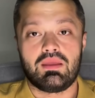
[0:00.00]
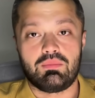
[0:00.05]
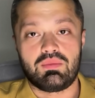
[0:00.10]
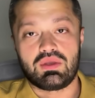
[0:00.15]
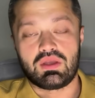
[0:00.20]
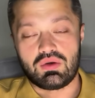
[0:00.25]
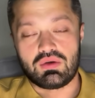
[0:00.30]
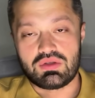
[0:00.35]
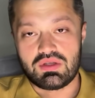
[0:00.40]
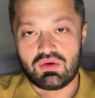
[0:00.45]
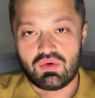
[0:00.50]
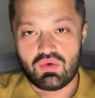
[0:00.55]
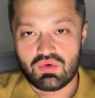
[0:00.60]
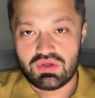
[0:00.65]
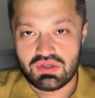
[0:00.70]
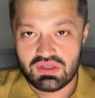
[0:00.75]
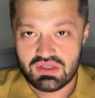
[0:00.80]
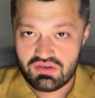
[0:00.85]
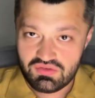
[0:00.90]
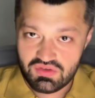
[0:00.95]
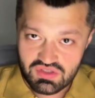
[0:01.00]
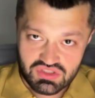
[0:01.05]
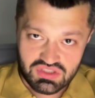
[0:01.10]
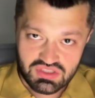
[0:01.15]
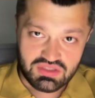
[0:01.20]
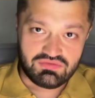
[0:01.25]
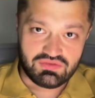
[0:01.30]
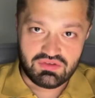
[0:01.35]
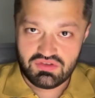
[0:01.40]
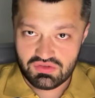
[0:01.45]
Because an ordinary Russian
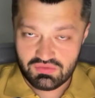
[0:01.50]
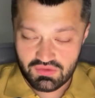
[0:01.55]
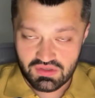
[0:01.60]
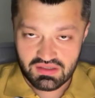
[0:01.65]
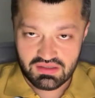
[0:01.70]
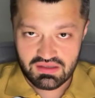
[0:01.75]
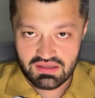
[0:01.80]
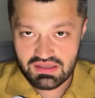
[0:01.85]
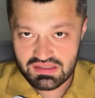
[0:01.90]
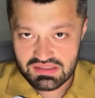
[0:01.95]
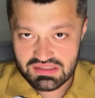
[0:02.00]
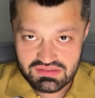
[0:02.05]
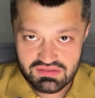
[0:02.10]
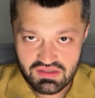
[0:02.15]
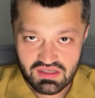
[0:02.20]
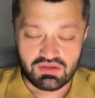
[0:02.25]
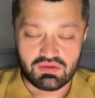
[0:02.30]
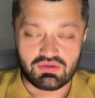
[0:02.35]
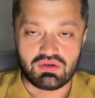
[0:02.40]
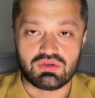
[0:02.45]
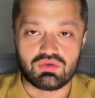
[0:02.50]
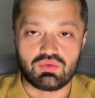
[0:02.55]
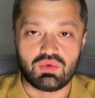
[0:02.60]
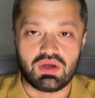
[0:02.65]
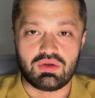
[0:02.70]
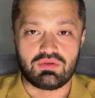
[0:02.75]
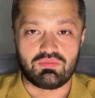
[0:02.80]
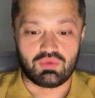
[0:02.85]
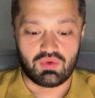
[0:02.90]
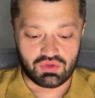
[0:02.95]
infantryman is valued at
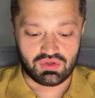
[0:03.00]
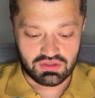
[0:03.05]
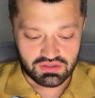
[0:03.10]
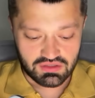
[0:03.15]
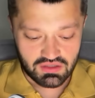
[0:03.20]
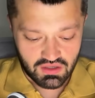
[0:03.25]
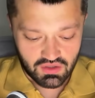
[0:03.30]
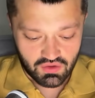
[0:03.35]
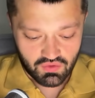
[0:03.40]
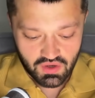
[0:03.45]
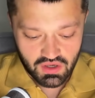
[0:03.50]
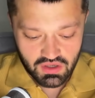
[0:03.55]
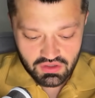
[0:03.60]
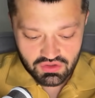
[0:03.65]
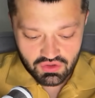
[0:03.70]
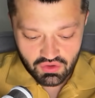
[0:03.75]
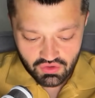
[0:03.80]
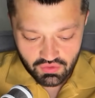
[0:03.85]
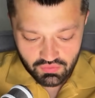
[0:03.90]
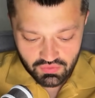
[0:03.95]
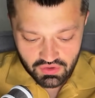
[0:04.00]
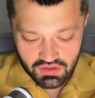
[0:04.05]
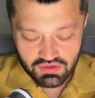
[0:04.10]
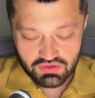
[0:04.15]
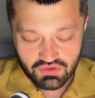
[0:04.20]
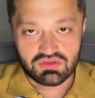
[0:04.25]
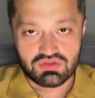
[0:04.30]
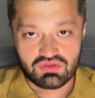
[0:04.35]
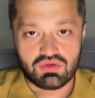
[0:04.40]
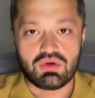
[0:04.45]
12 points, while a drone
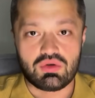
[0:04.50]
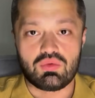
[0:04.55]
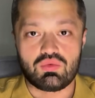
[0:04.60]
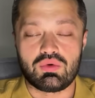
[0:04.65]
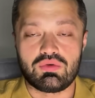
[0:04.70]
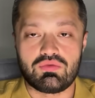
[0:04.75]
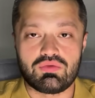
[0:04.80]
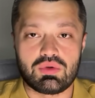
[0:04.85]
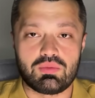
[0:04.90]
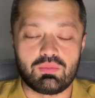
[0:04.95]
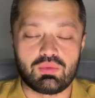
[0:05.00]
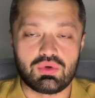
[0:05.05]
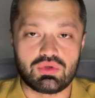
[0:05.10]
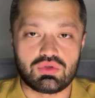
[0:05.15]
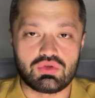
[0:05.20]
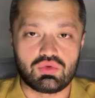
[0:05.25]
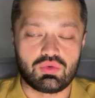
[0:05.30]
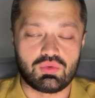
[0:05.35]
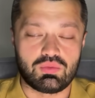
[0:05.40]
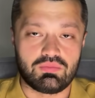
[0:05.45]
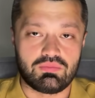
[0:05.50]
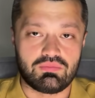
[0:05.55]
operator is only worth 3.2.